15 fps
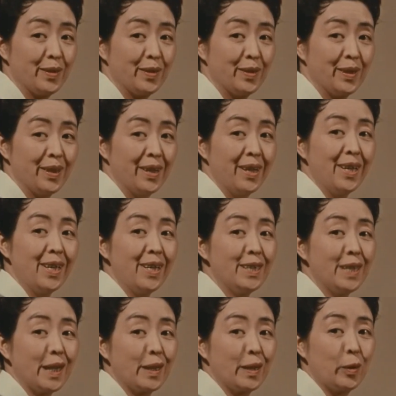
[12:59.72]
And I love
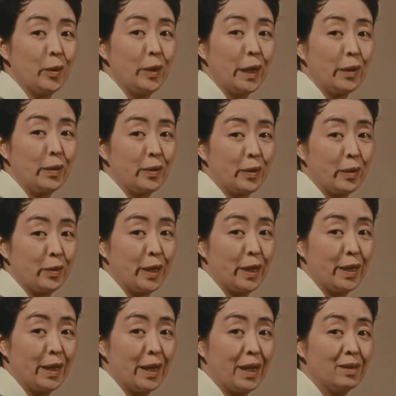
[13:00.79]
that. It's so
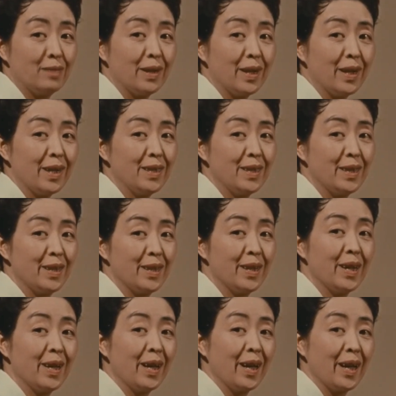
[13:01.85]
universal.
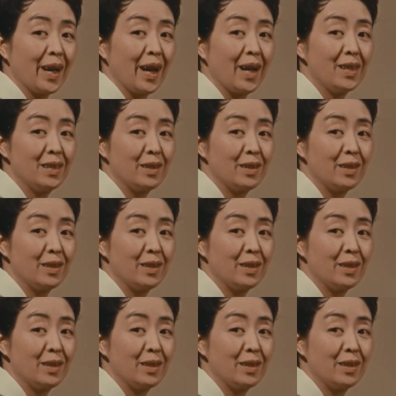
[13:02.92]
It's just so